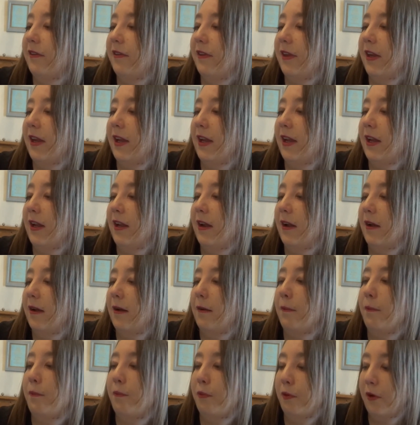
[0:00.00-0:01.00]
the
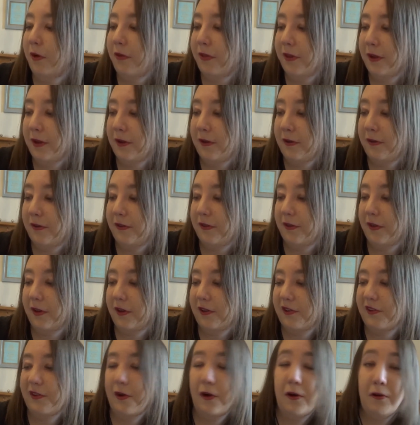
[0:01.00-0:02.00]
Brothers
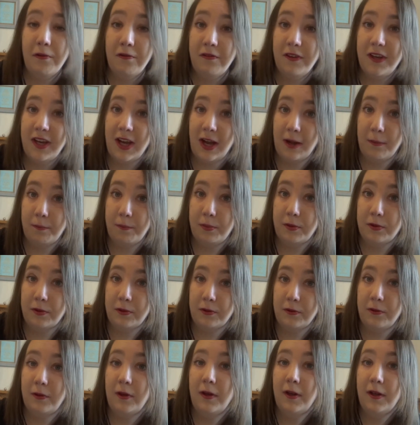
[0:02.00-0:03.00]
Toffee
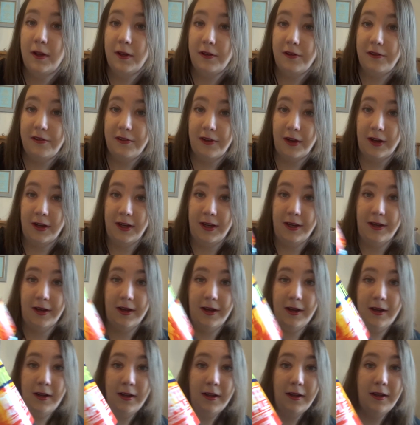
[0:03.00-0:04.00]
Apple
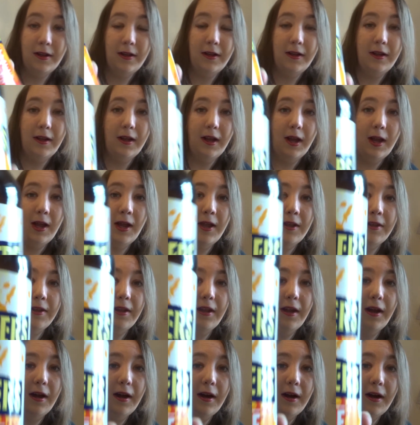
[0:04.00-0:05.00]
Cider, and
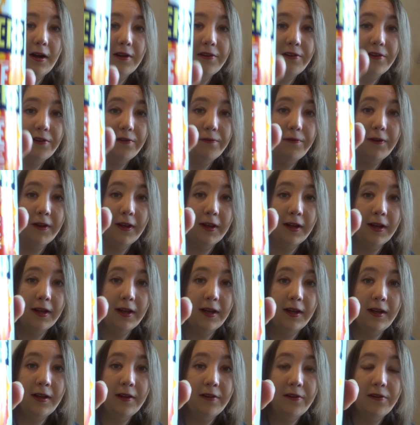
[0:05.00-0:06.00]
I just feel like
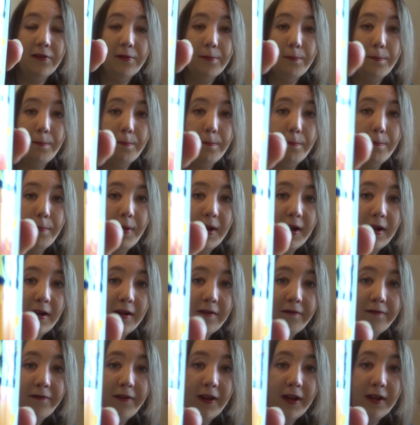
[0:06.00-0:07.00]
it's
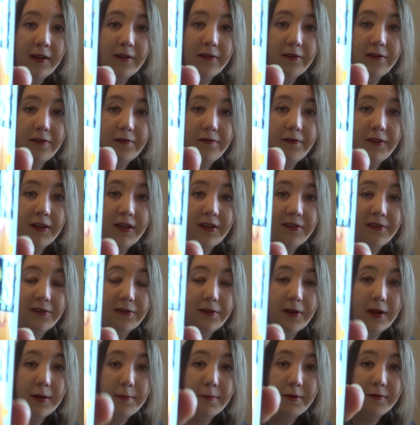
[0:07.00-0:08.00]
perfect for this
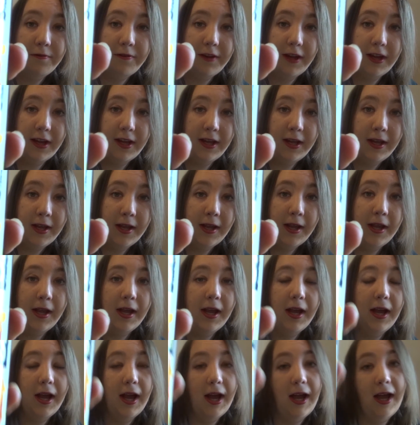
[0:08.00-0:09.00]
time of year,
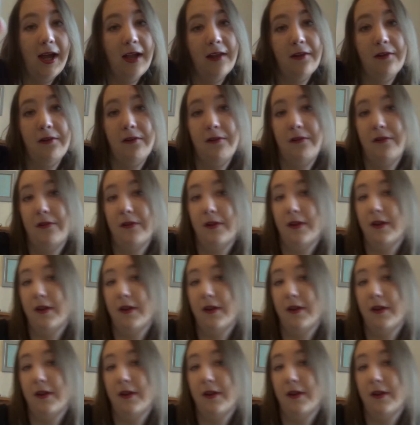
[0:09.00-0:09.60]
and